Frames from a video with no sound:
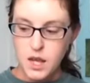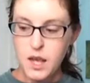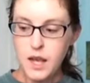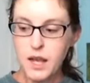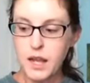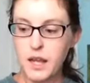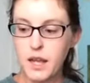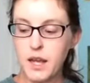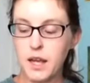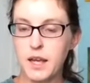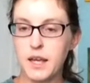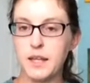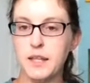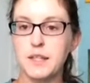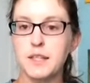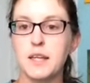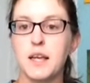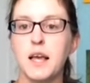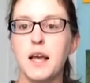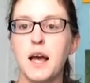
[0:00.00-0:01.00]

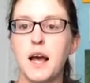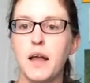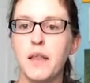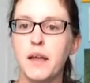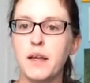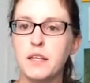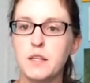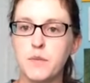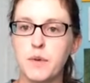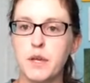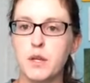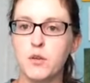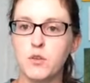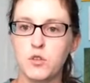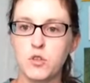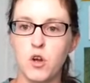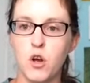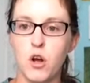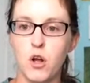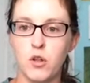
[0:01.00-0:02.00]
And I like to make
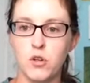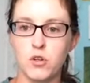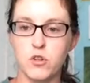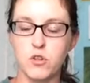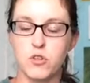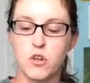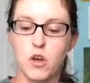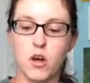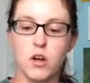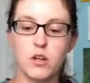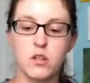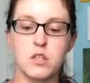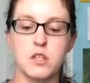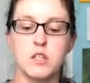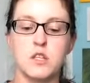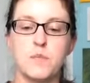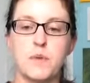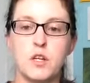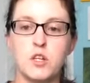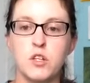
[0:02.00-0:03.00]
taller socks,
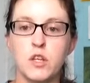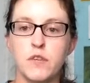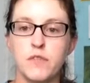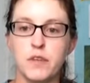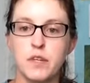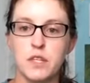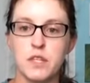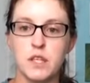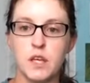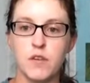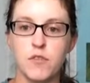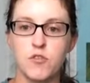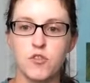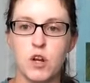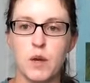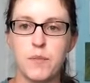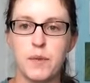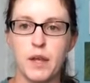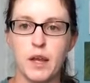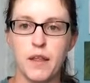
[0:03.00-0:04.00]
especially if it's
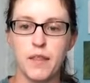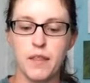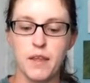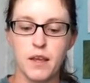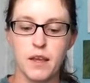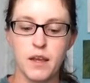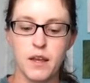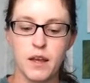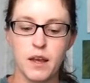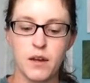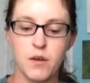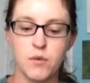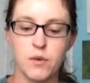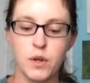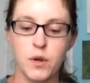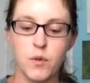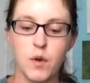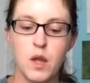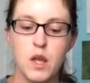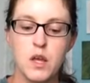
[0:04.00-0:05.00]
self-strapping, I think. I don't
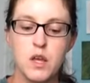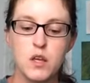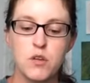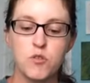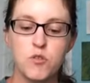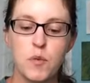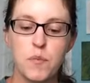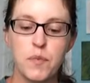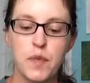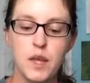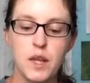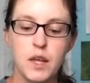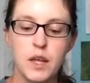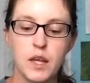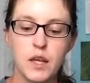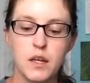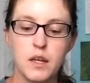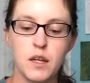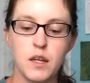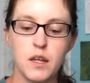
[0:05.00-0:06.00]
know. So I'm
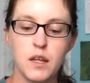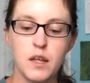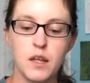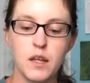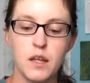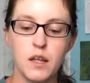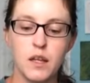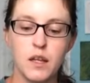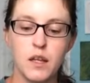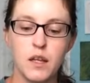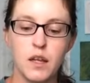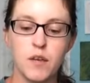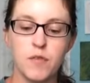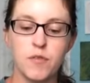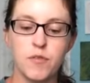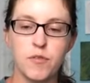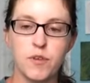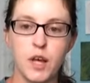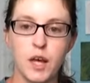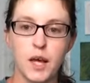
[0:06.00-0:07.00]
thinking
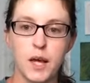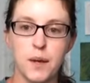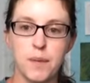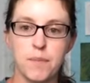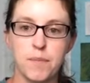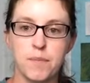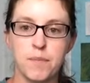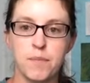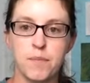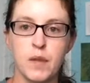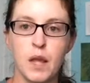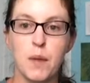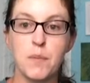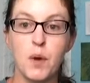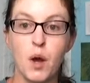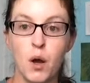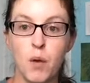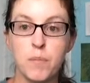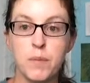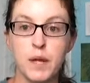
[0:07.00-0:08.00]
if, I'm
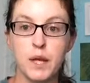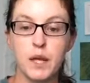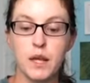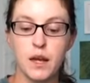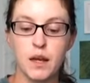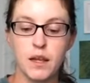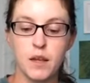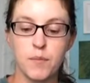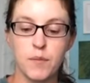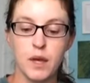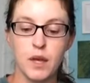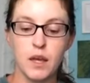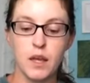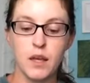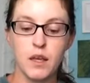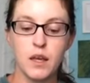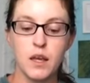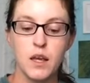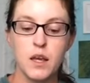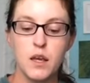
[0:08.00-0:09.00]
hoping I can
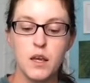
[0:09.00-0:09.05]
make